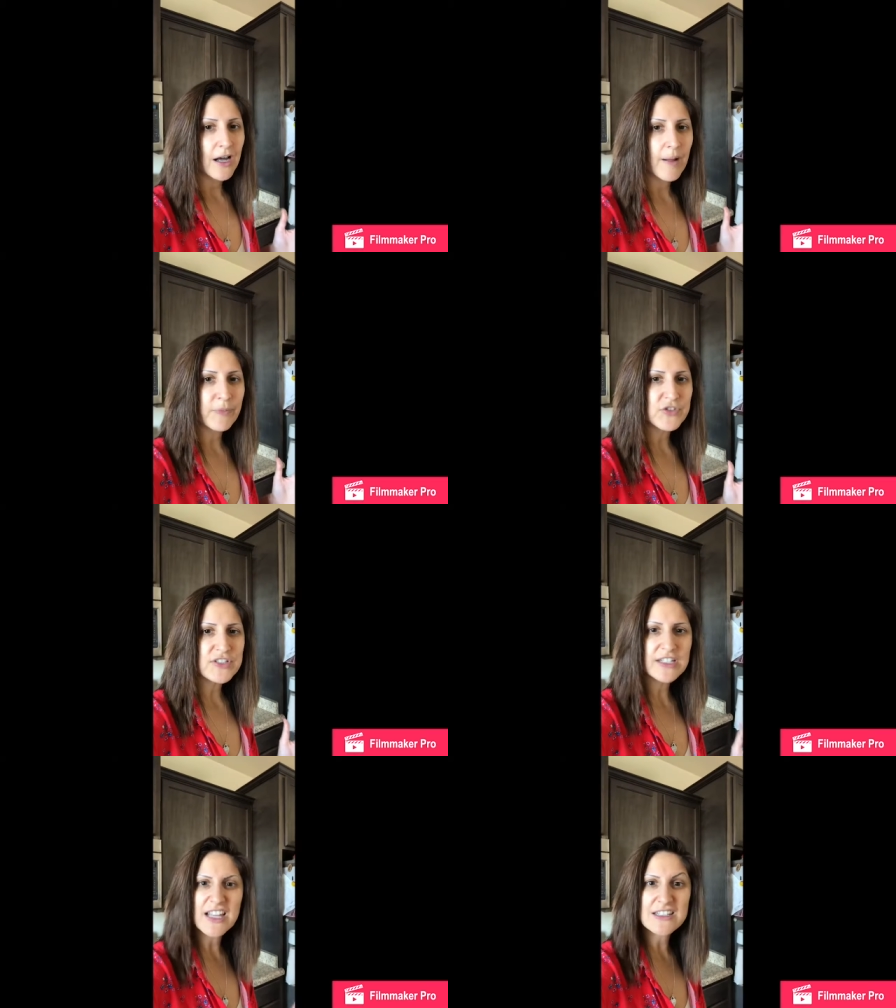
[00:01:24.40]
Um,
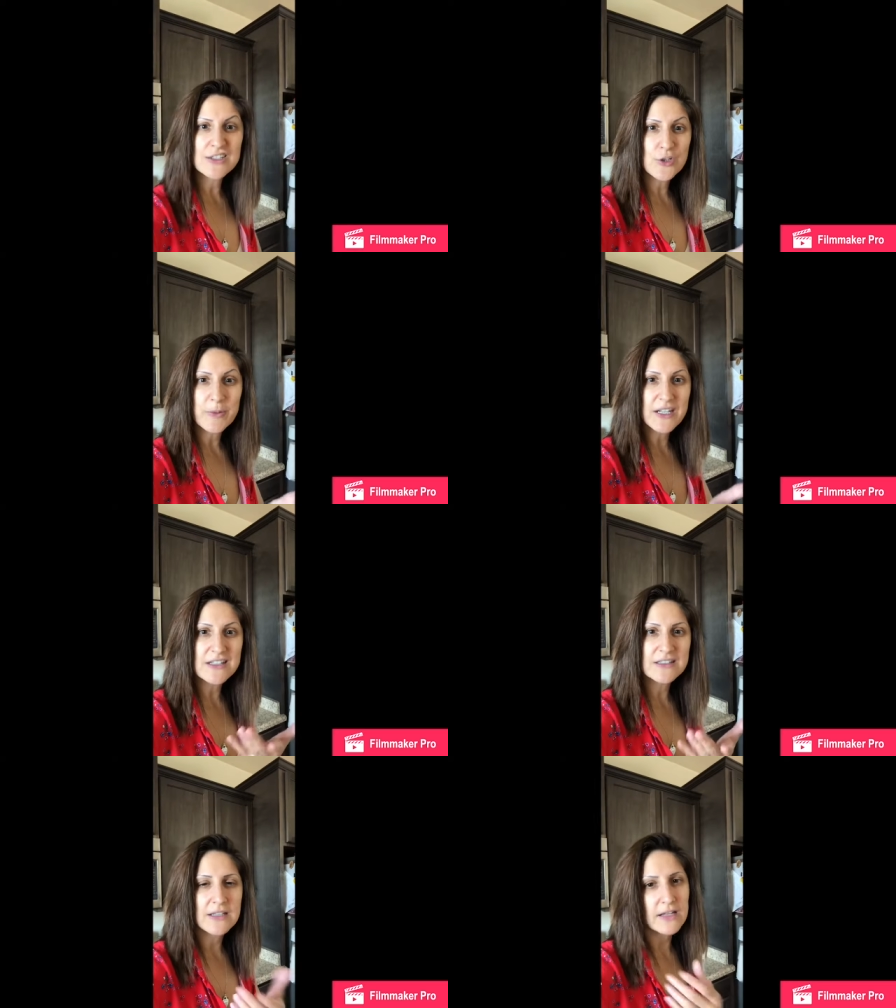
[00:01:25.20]
just like that stupid,
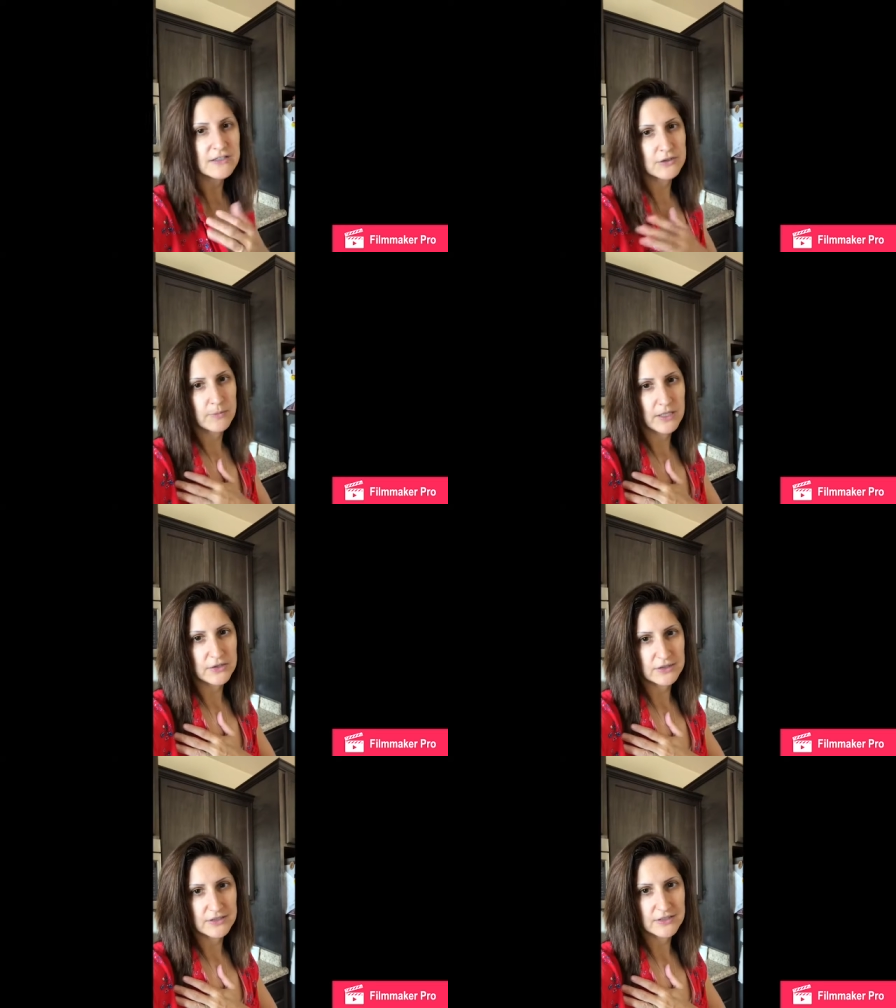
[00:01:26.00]
inst not stupid, I
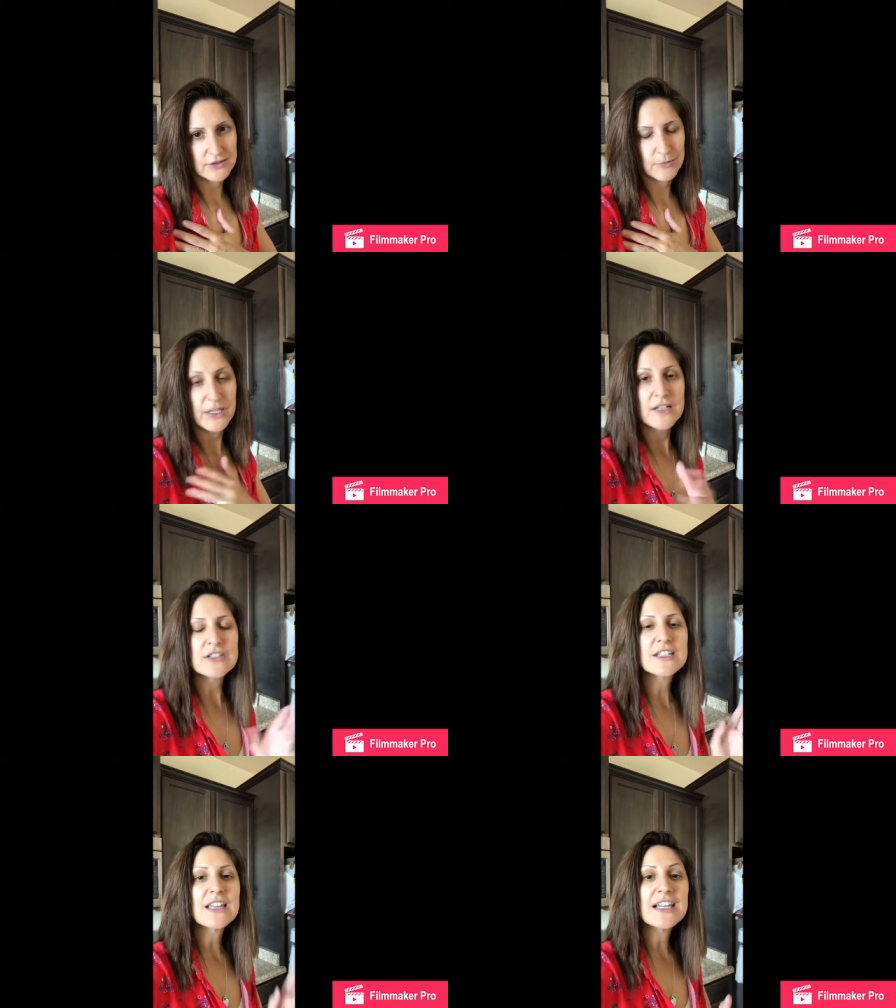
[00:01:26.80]
shouldn't say stupid,
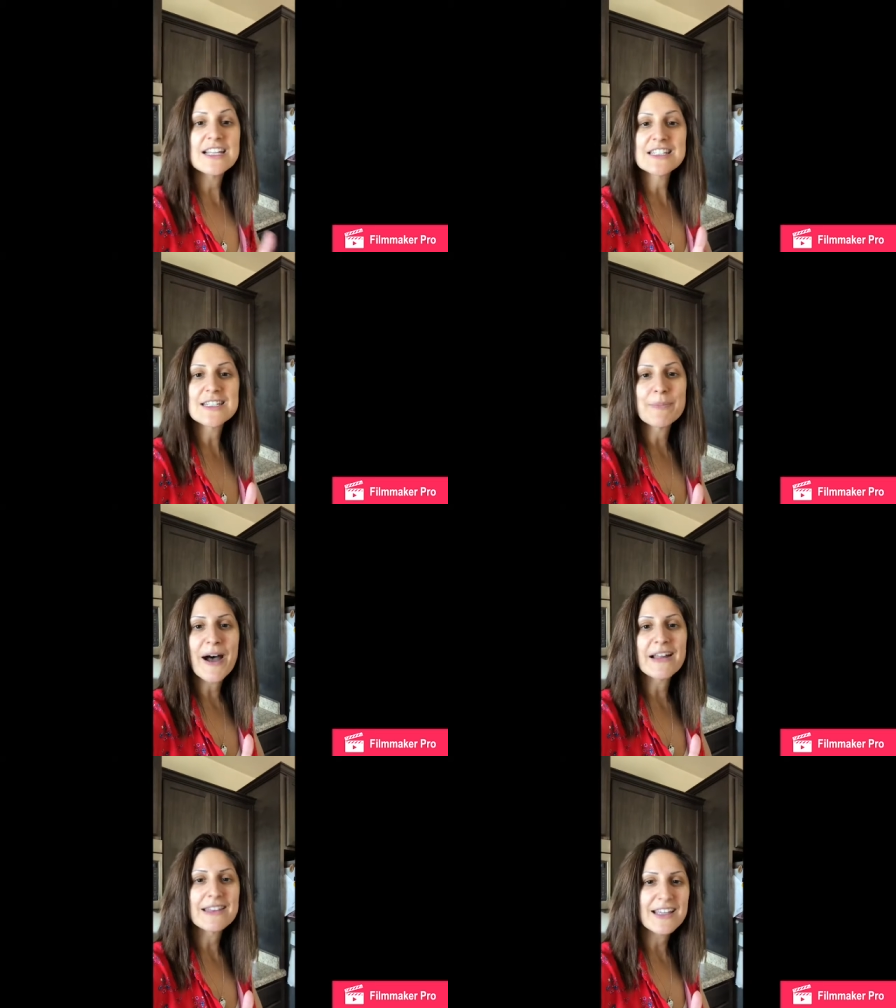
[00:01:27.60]
just like the
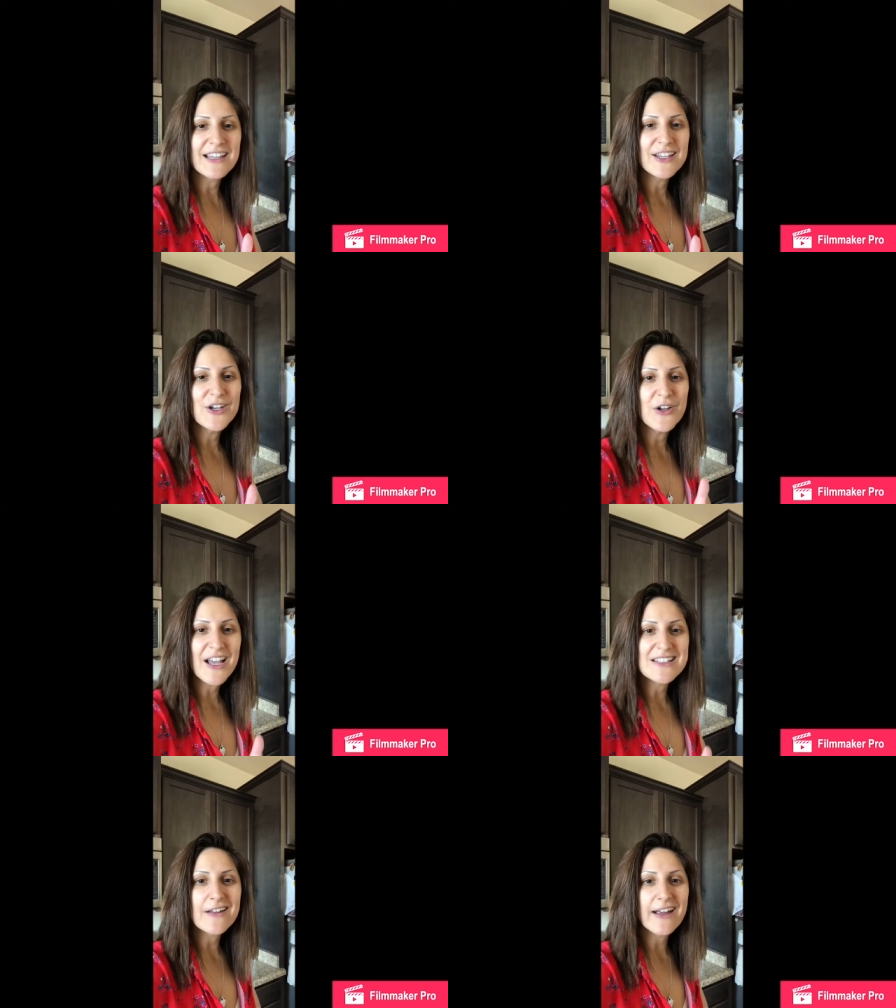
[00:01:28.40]
Instapot thing. You know, you
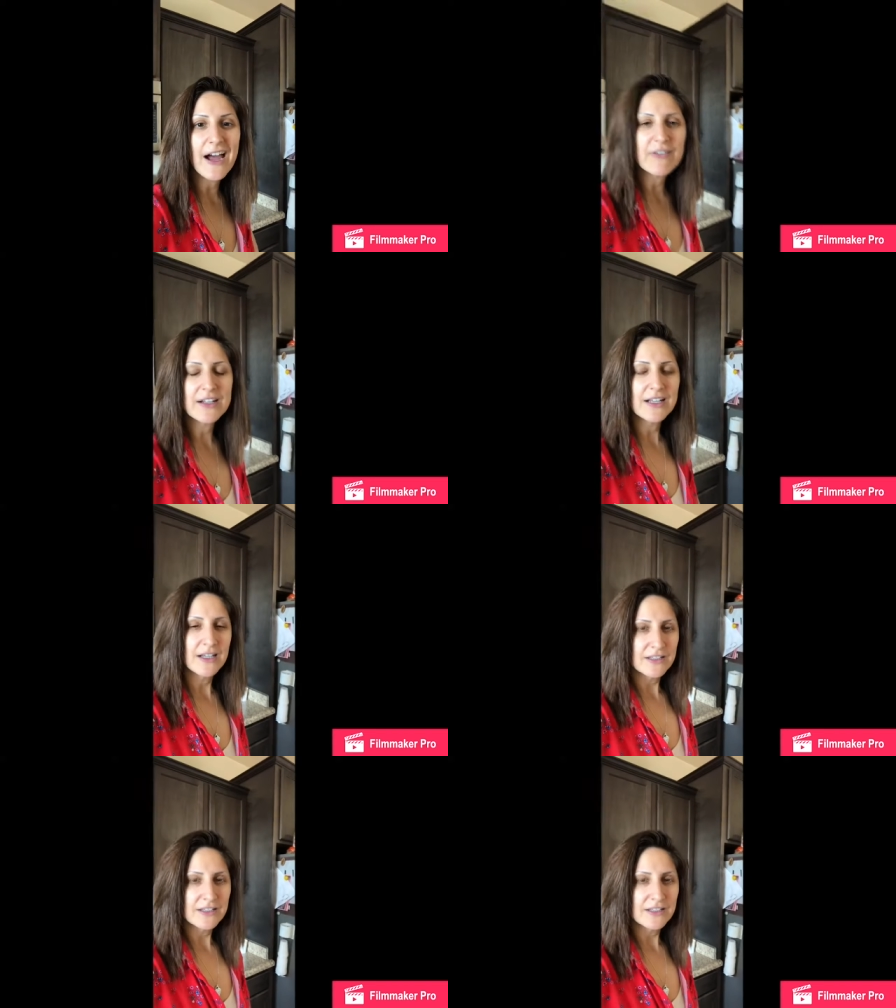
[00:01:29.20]
guys all have it.